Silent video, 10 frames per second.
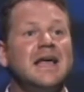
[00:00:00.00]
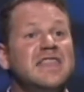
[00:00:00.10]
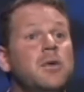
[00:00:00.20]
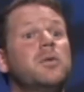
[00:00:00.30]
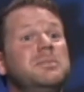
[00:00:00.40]

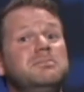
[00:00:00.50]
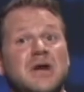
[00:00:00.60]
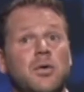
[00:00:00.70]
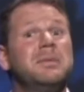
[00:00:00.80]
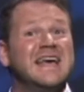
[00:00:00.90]
They
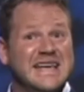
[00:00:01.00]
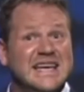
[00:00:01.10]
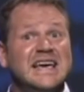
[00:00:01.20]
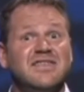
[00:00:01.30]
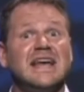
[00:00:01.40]
were being
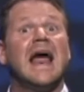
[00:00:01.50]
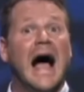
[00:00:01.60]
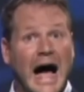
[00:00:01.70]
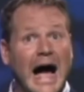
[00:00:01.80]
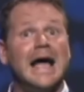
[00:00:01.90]
given
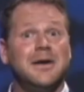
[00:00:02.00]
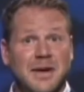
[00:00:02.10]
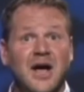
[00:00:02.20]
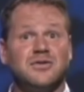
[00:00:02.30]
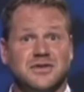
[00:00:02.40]
high
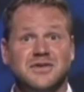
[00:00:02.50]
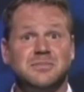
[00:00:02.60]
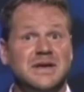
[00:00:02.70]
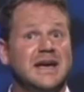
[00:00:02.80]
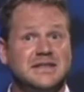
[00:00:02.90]
amounts of
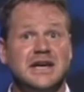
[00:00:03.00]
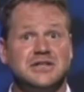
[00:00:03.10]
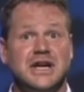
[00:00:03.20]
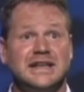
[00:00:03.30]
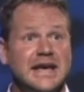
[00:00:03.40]
EPA and
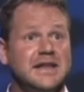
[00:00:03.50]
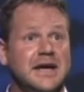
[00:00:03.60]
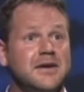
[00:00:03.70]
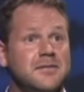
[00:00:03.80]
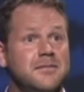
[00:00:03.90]
DHA daily.
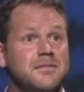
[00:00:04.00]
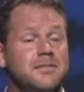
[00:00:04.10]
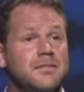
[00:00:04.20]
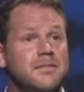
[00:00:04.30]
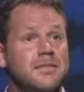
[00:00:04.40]

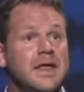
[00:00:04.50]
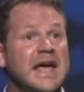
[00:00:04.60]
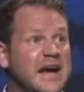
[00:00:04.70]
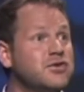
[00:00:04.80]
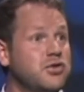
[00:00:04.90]
And
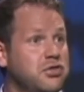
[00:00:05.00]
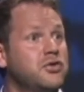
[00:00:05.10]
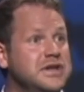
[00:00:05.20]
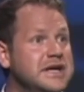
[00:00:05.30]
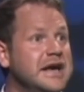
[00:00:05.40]
after
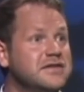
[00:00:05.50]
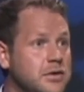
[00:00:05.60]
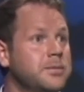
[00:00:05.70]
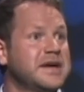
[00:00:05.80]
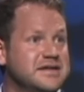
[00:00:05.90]
30 days, they
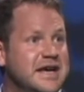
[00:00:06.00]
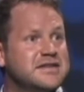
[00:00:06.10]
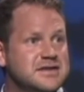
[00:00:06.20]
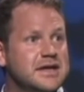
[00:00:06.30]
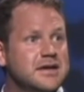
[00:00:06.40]
were being
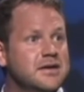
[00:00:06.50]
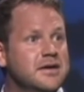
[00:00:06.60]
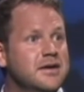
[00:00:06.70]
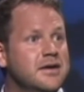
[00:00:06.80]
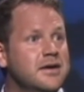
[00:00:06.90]
tested
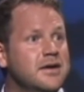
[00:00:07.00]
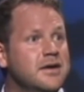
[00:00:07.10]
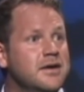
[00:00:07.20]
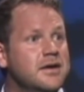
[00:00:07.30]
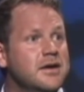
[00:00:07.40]

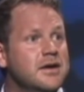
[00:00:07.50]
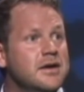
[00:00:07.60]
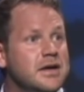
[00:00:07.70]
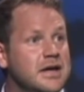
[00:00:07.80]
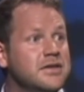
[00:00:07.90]

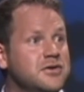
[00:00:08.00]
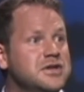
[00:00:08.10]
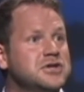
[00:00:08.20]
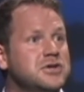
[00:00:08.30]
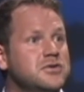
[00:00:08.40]
in their
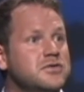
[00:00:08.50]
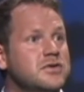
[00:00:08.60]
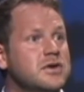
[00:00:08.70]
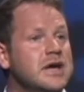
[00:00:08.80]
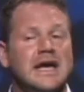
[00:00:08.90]
tissues.
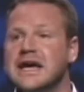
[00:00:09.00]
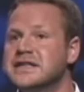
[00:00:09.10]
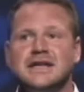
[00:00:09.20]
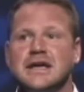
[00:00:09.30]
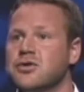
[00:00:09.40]
It
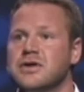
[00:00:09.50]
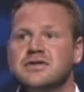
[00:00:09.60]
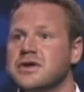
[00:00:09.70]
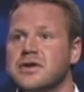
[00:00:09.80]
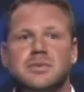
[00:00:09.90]
didn't increase
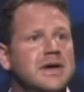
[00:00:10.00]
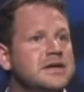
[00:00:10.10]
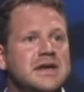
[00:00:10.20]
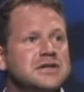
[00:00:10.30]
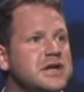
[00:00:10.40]
their EPA and
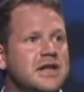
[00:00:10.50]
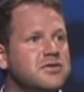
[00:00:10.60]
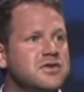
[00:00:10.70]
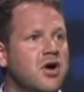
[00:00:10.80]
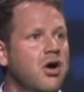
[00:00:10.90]
DHA
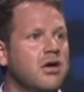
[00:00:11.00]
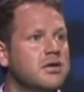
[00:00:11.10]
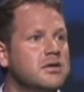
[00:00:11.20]
levels at all.